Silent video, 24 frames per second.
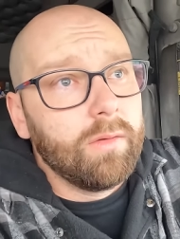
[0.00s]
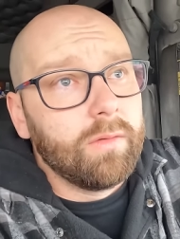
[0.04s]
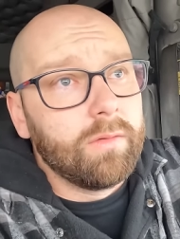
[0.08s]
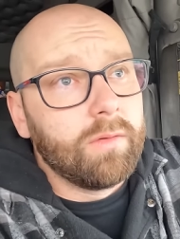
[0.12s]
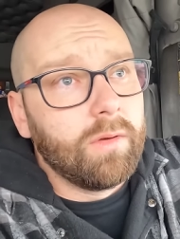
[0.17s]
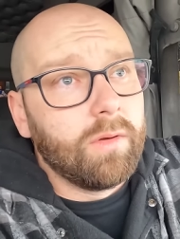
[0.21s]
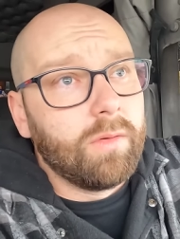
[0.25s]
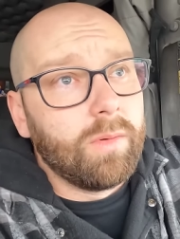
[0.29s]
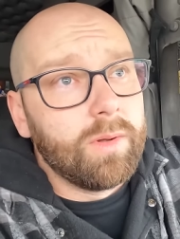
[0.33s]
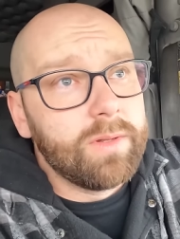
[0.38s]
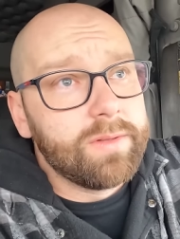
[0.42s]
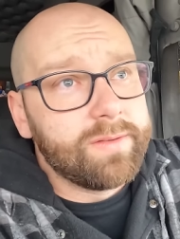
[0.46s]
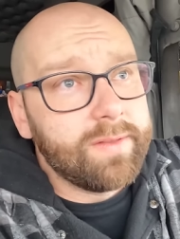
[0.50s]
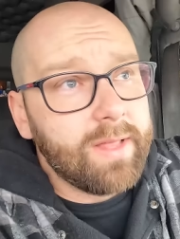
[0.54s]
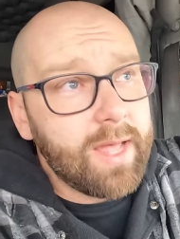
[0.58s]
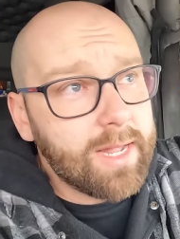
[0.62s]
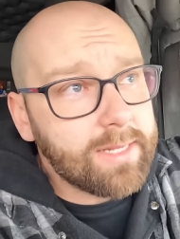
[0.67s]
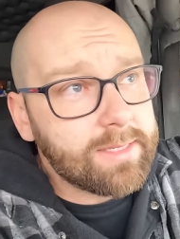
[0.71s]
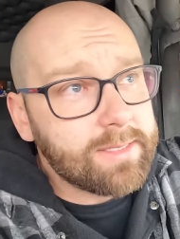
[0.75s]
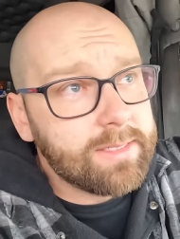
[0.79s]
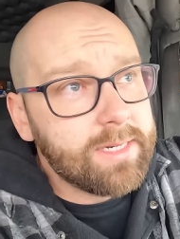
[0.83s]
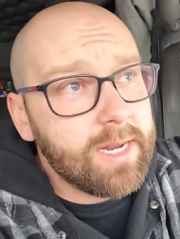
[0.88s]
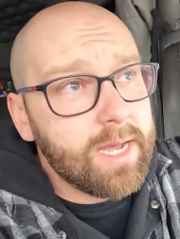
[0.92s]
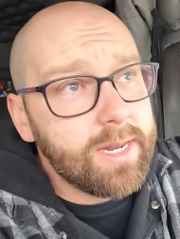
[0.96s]
So once
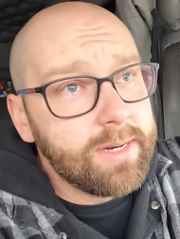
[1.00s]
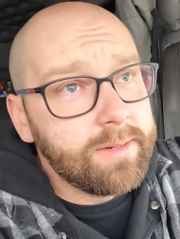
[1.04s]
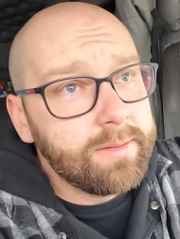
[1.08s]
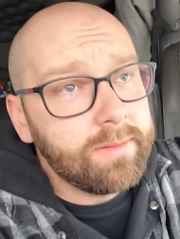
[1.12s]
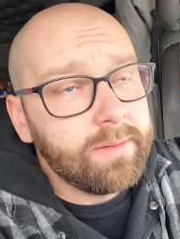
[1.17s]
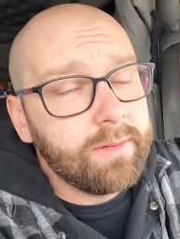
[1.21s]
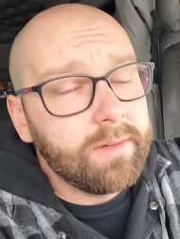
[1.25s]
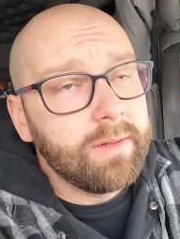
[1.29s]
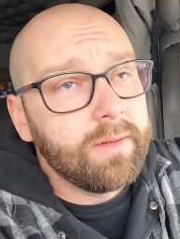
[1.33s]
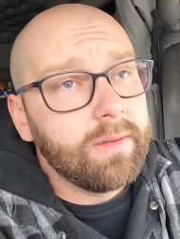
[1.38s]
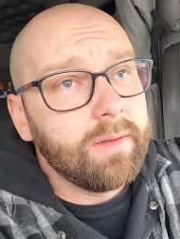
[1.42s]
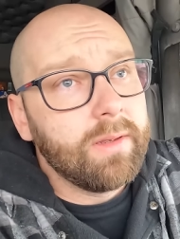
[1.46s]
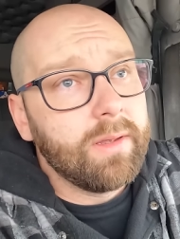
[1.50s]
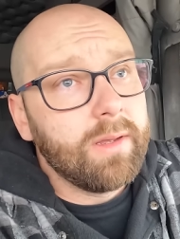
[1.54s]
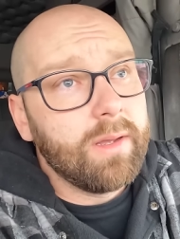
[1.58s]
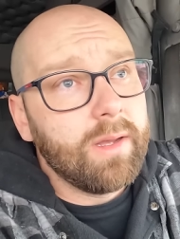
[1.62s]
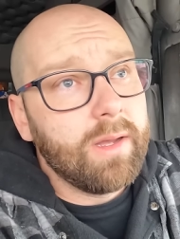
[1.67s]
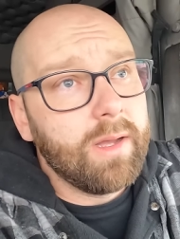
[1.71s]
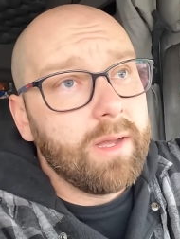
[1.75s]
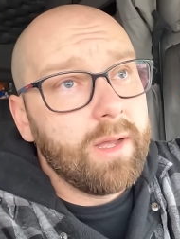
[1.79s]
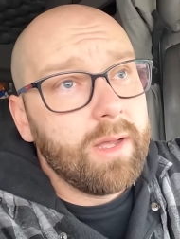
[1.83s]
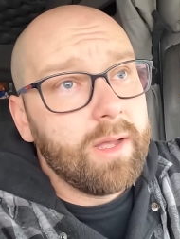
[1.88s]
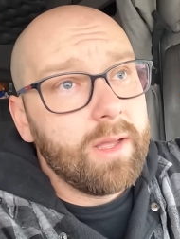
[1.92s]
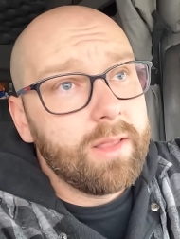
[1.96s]
that's done,
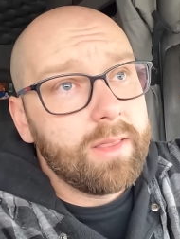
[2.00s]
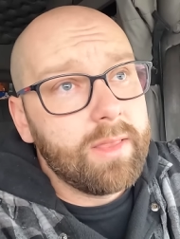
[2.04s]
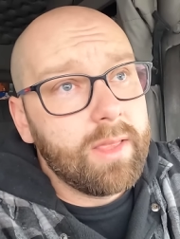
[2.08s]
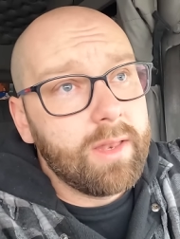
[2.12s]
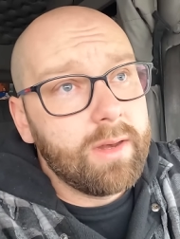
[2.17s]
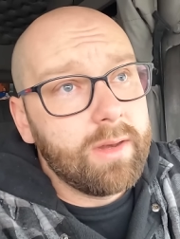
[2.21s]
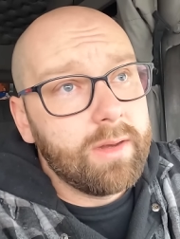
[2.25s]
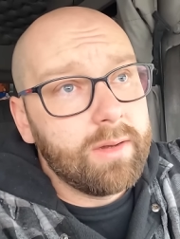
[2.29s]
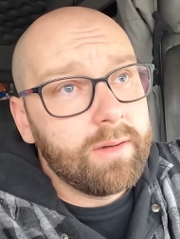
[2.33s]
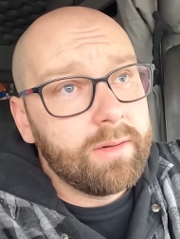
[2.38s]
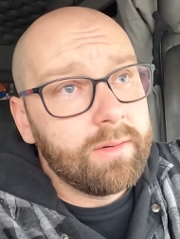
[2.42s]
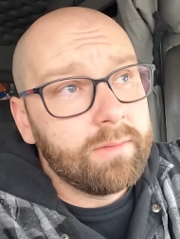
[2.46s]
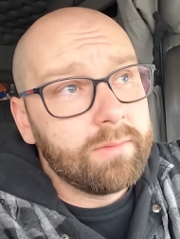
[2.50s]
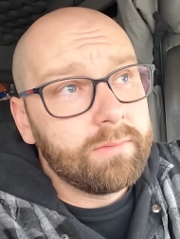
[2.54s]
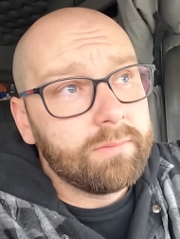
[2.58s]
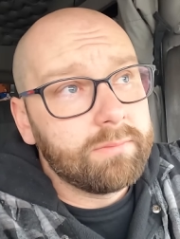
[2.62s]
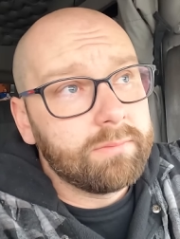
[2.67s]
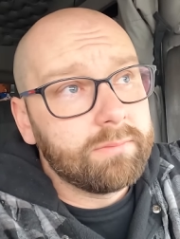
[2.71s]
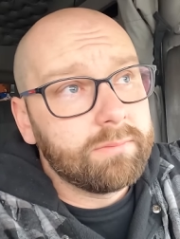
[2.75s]
uh, then